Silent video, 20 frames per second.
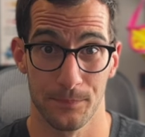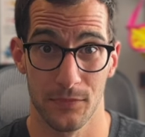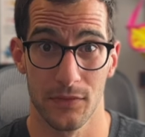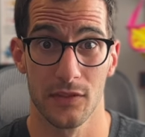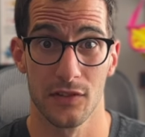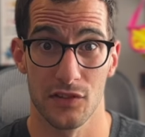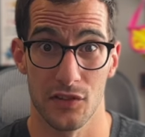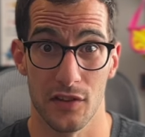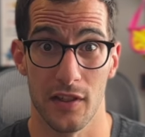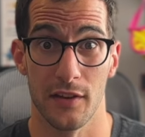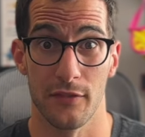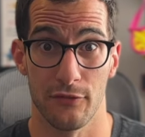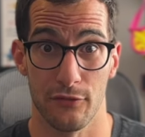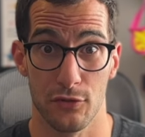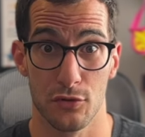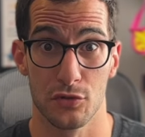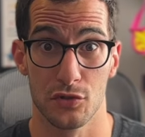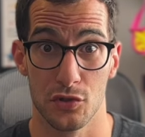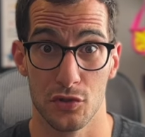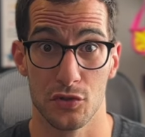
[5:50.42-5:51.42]
so they're
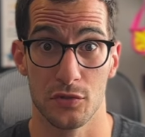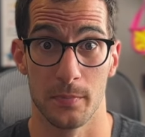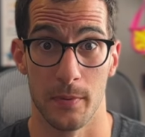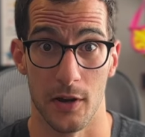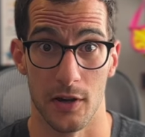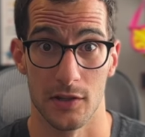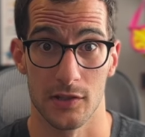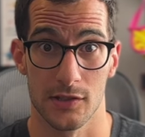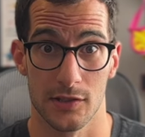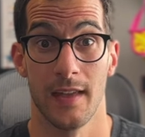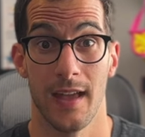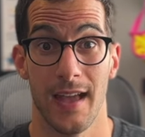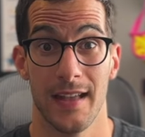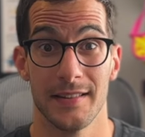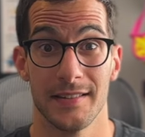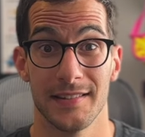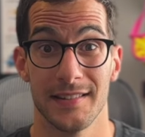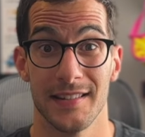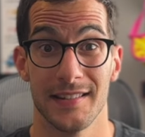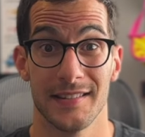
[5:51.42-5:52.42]
fruit juice bursts. And
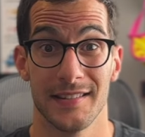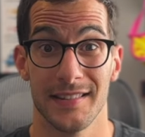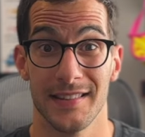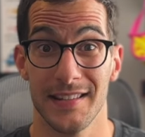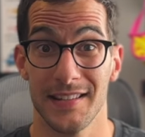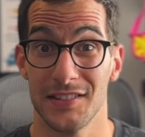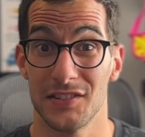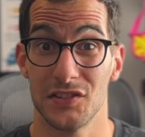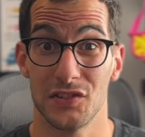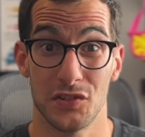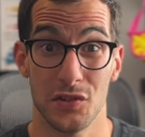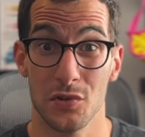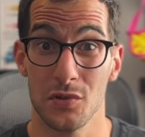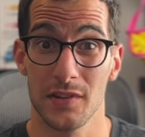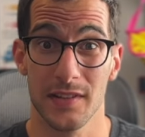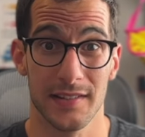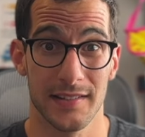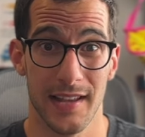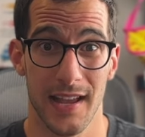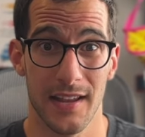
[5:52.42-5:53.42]
since these do
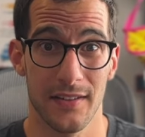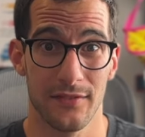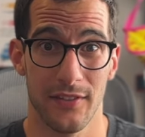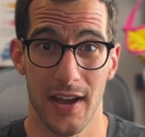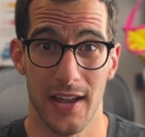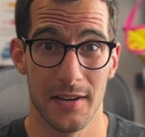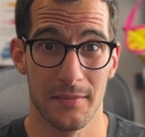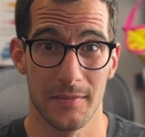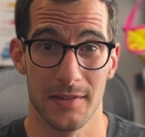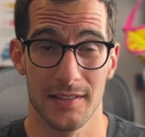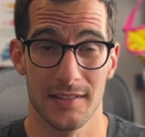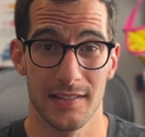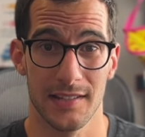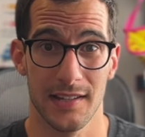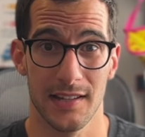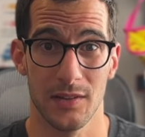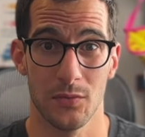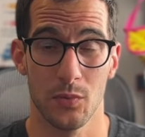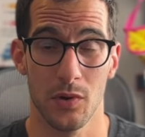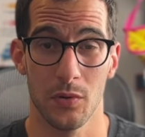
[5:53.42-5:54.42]
contain vitamin
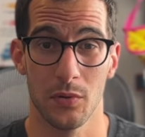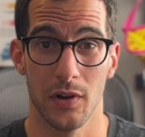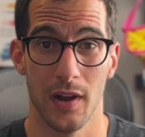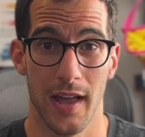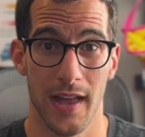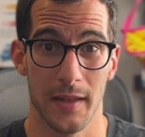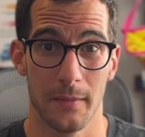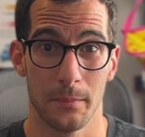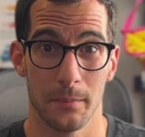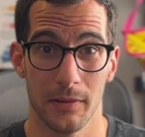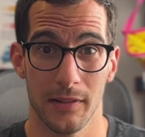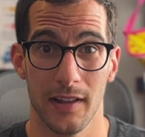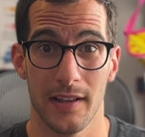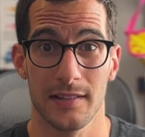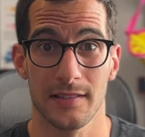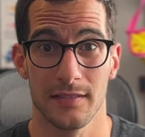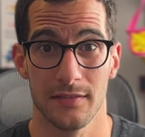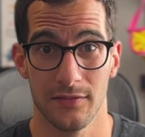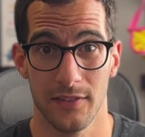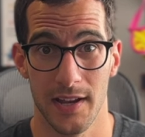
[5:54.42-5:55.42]
C, we will add
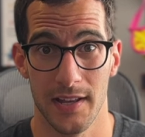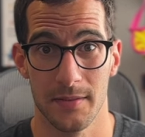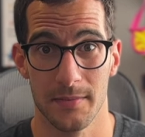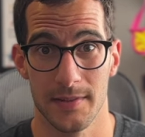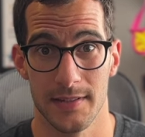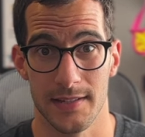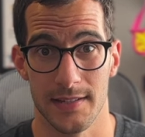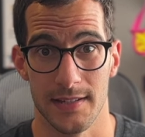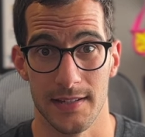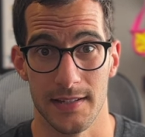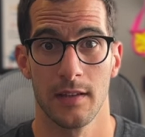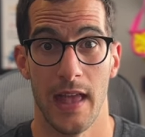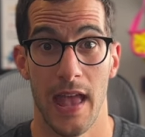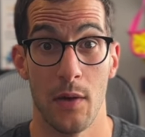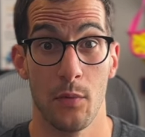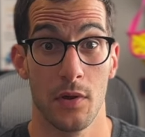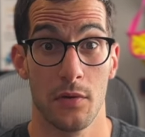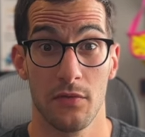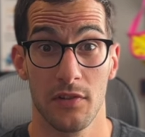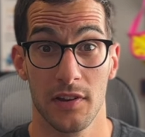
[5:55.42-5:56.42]
plus vitamin C. And
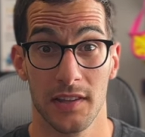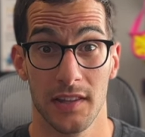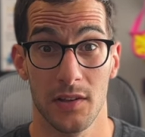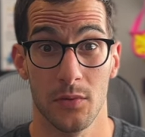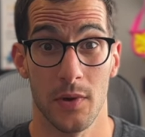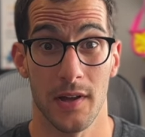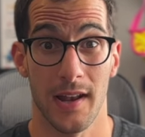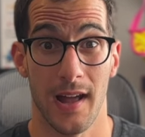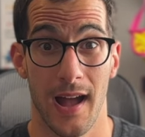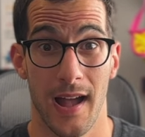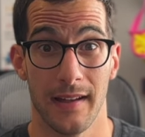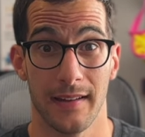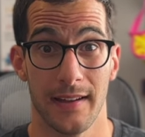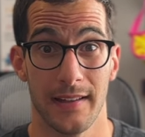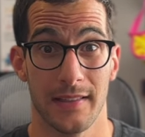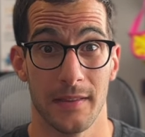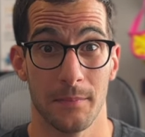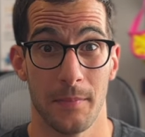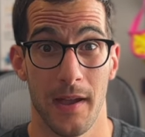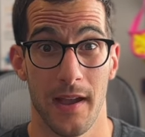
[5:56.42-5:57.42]
we really want to highlight
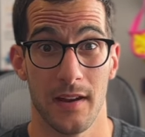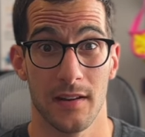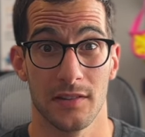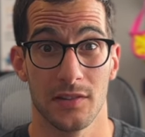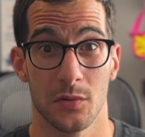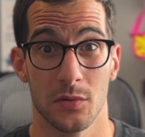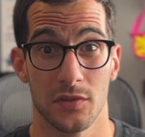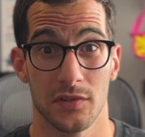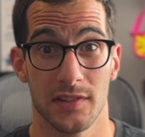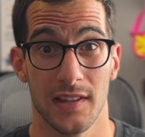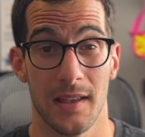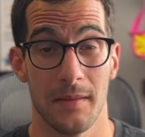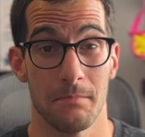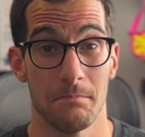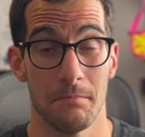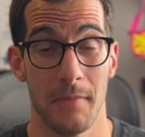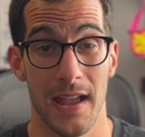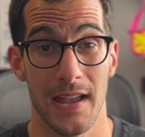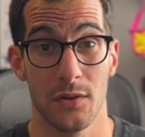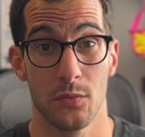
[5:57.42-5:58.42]
the pear, so we'll say
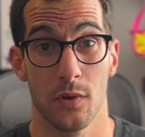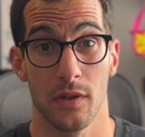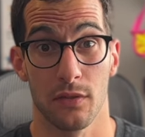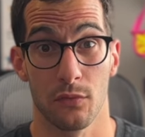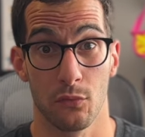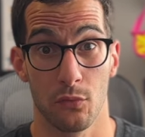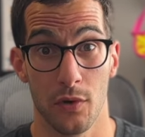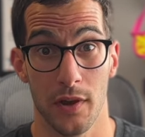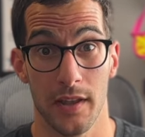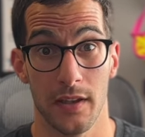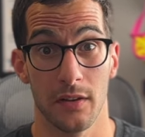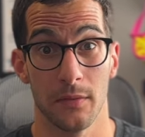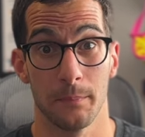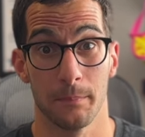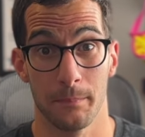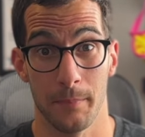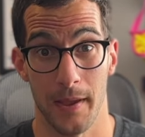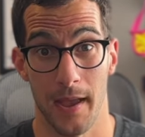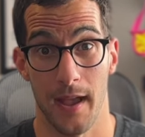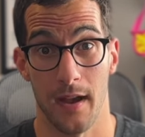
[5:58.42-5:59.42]
made with real
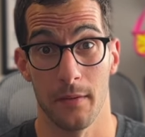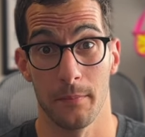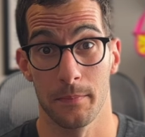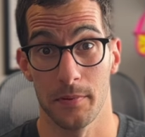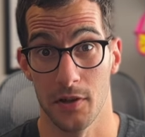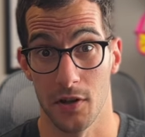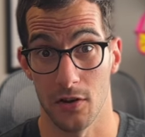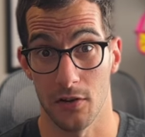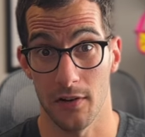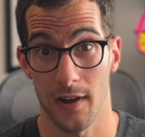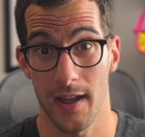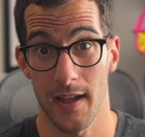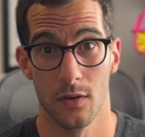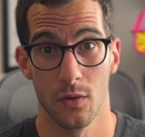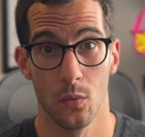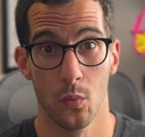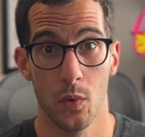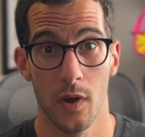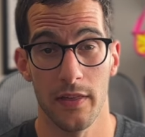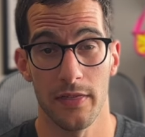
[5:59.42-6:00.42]
pear puree
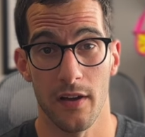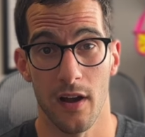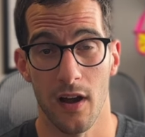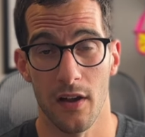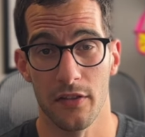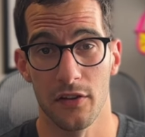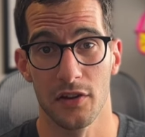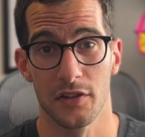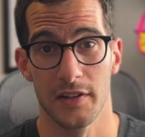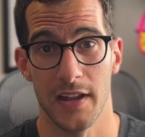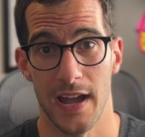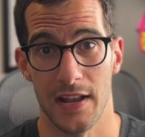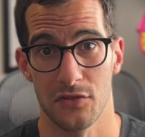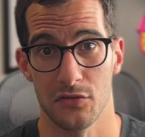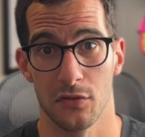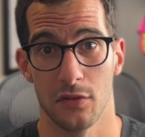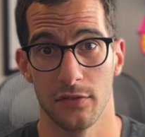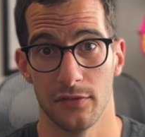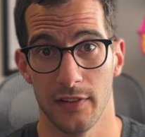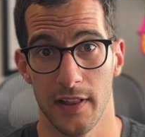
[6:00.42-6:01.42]
with other
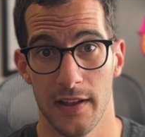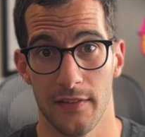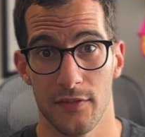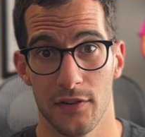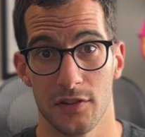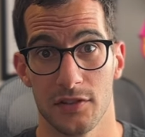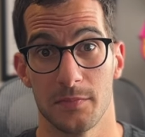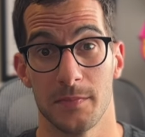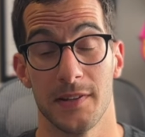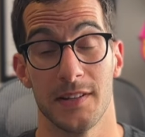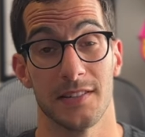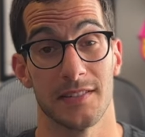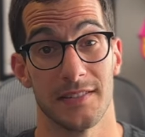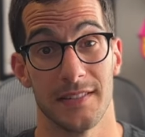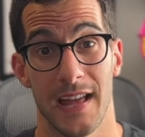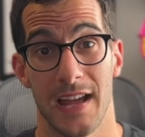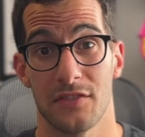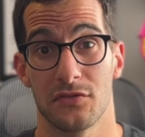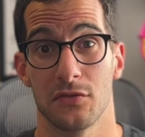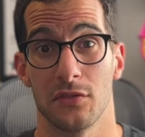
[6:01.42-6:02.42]
natural flavors because
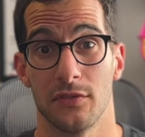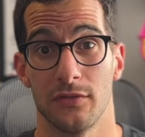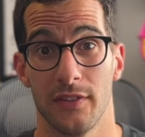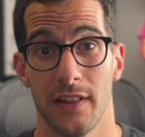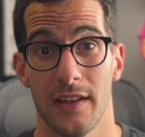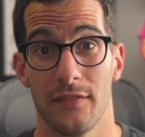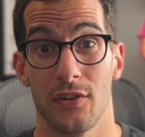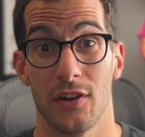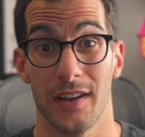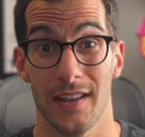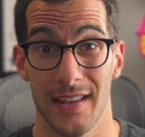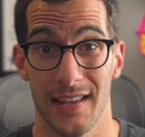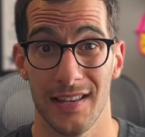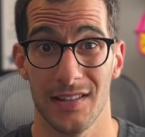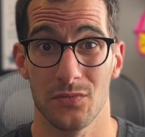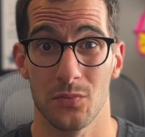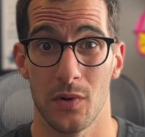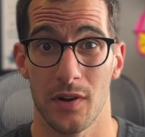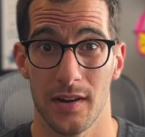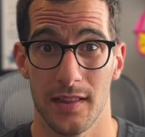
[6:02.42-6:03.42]
natural flavor is
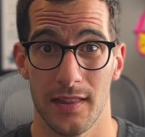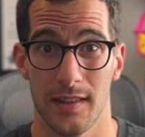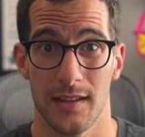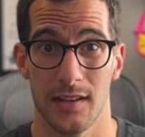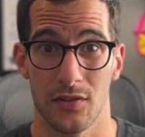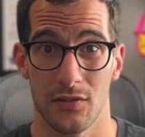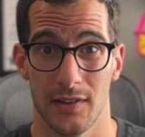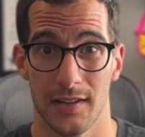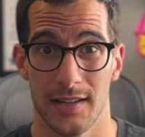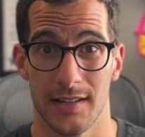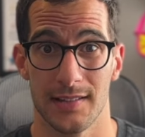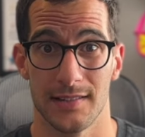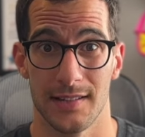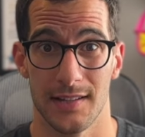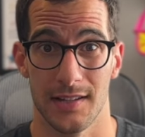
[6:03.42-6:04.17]
one of the ingredients in